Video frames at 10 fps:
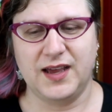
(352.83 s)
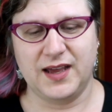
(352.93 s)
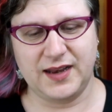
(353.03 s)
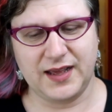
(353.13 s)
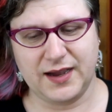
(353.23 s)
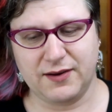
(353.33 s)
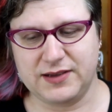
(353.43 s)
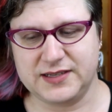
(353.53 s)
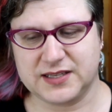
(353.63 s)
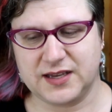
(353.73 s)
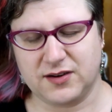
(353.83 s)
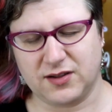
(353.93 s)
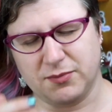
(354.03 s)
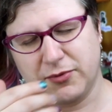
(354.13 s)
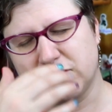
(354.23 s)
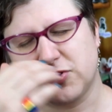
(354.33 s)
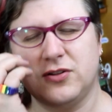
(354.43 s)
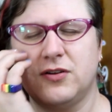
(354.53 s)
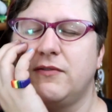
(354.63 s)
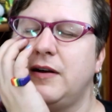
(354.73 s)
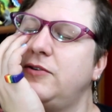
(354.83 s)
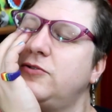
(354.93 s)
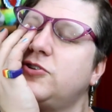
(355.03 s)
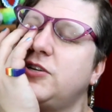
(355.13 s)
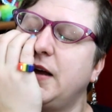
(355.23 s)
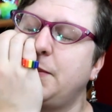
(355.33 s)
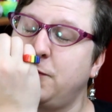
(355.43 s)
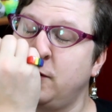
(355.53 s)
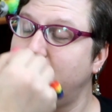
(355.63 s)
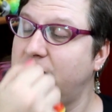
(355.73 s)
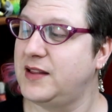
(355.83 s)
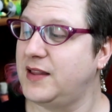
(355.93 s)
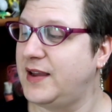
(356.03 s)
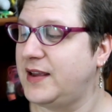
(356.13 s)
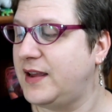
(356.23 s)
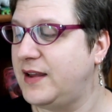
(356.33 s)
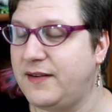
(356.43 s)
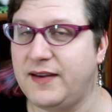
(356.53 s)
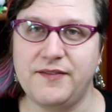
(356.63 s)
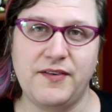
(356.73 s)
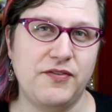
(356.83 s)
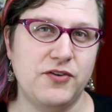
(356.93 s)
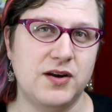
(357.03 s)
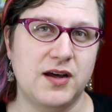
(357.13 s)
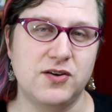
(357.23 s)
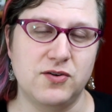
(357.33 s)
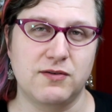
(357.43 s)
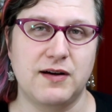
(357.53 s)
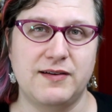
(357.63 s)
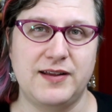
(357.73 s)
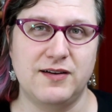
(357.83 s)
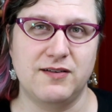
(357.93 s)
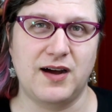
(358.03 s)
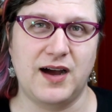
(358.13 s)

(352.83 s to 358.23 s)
and now he's getting all emotional around Nurse Chapel and like if if you're not new around here,